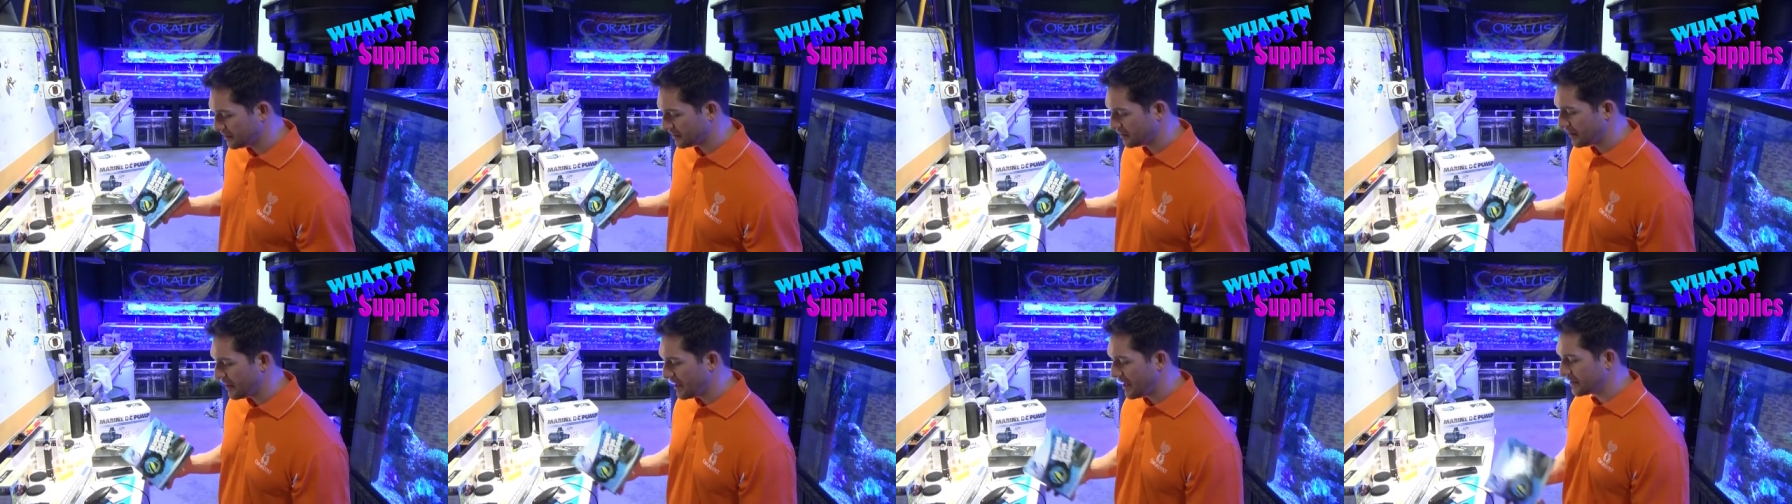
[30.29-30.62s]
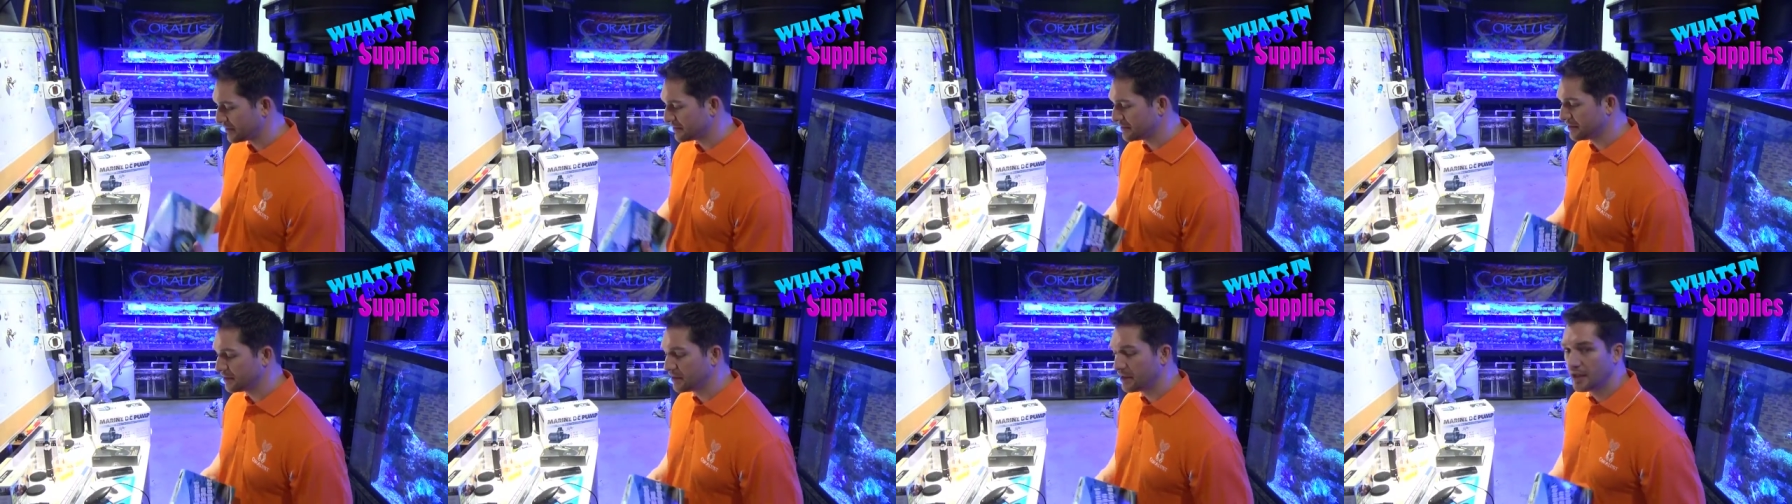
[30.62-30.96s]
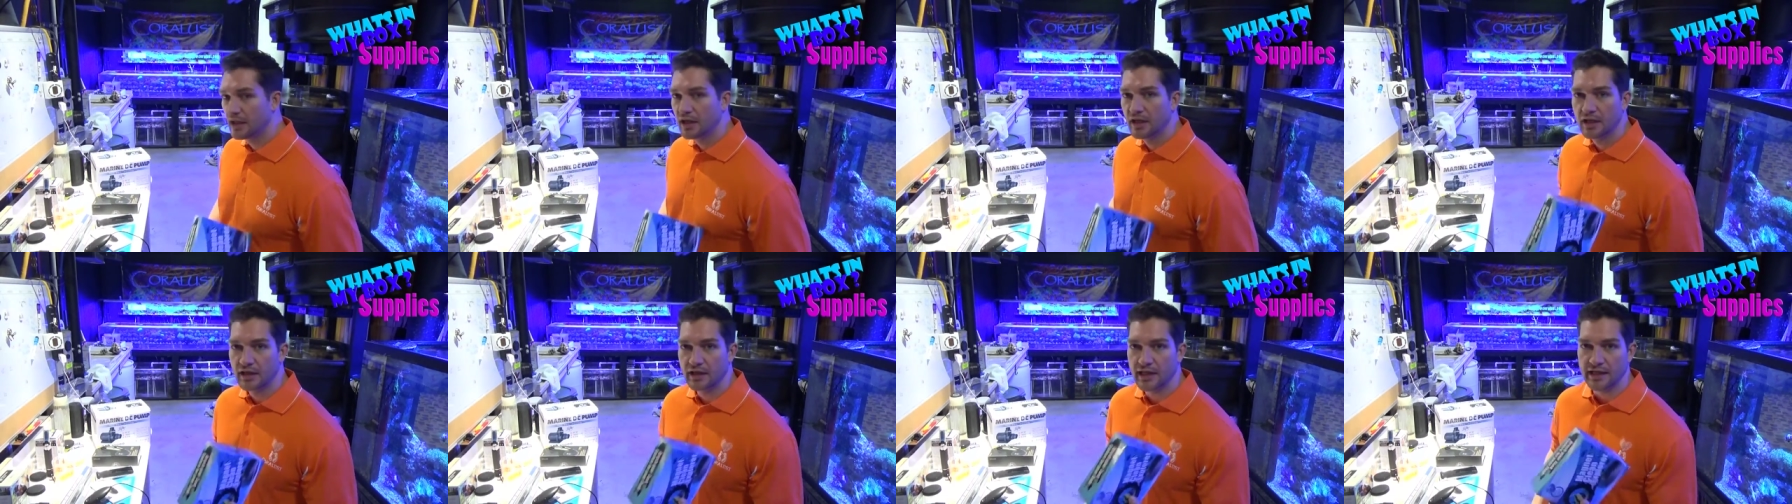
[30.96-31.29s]
your glass,
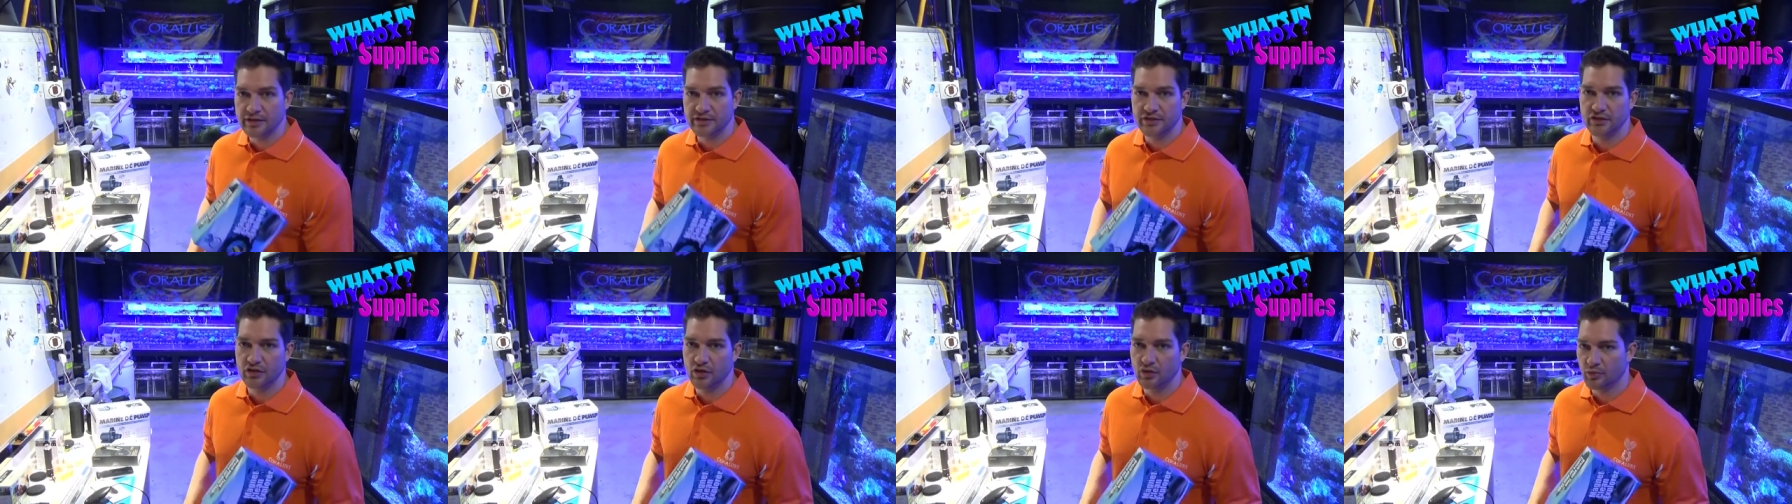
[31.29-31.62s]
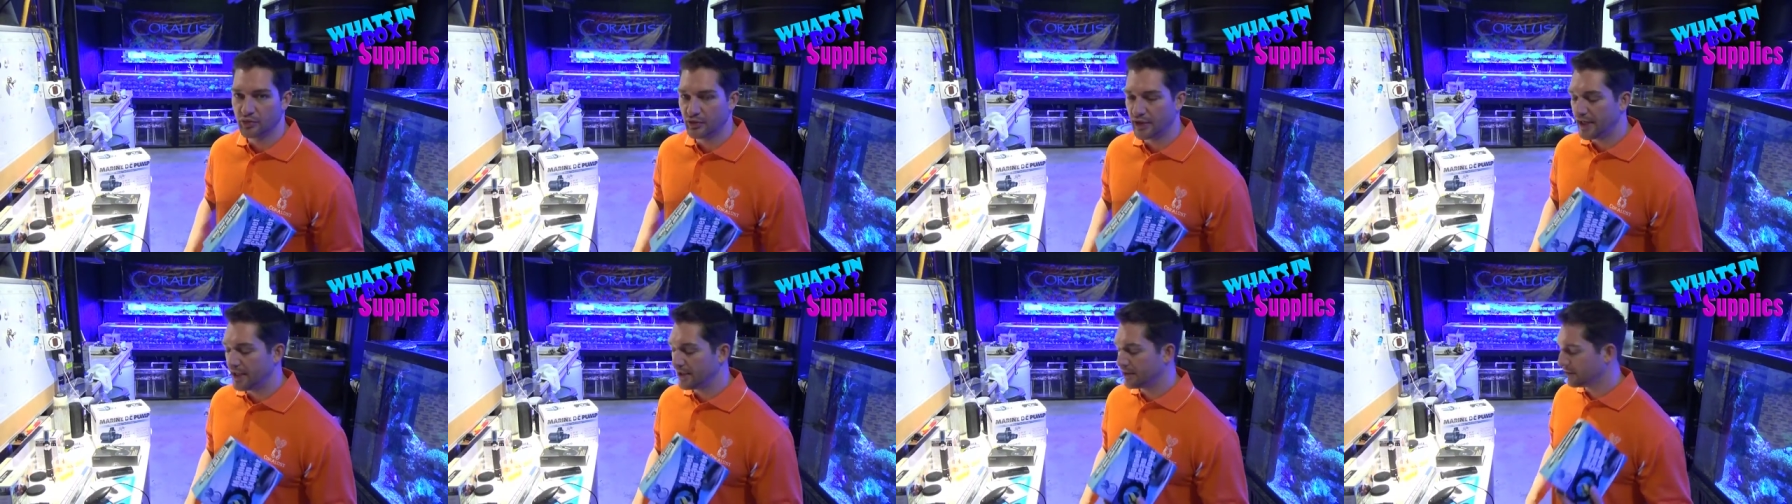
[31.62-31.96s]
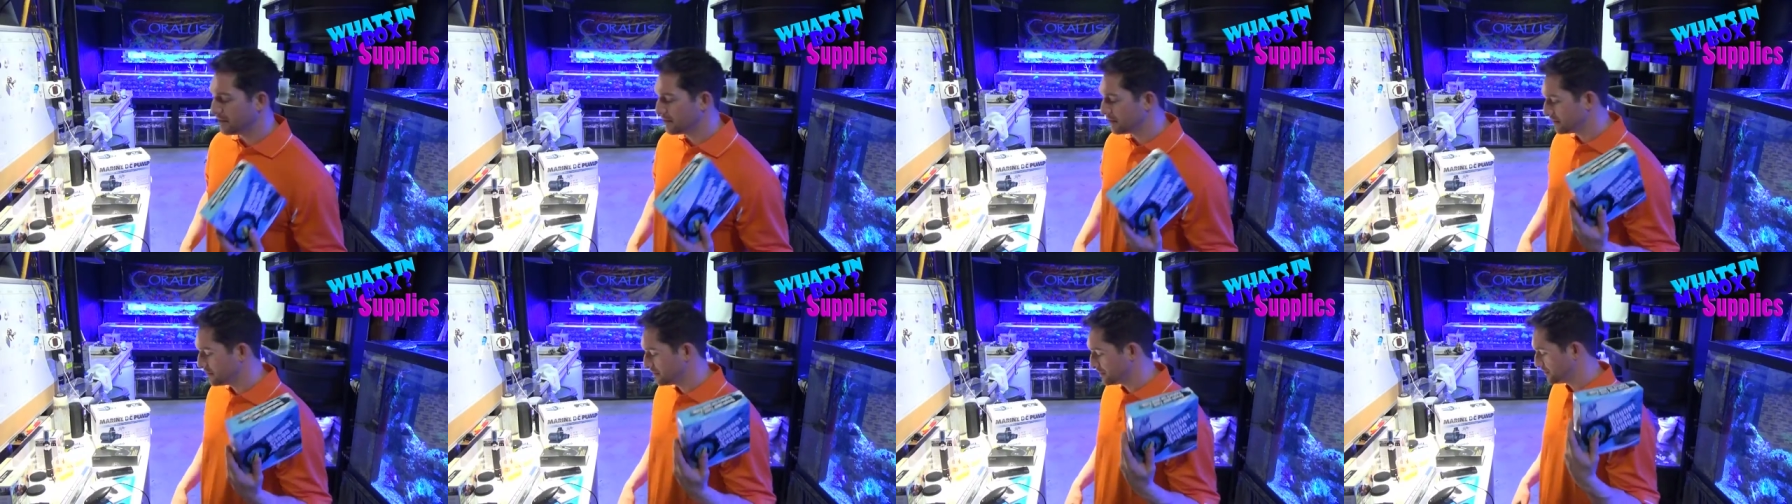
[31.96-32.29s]
that's
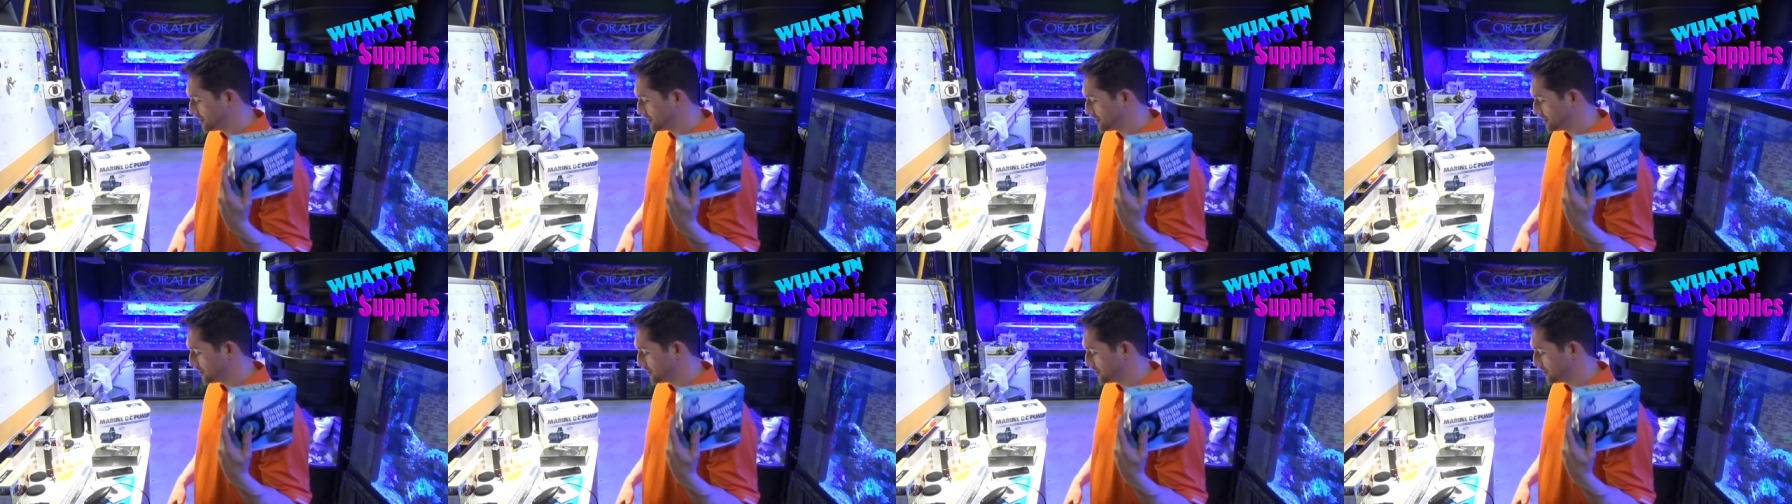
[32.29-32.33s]
no-brainer.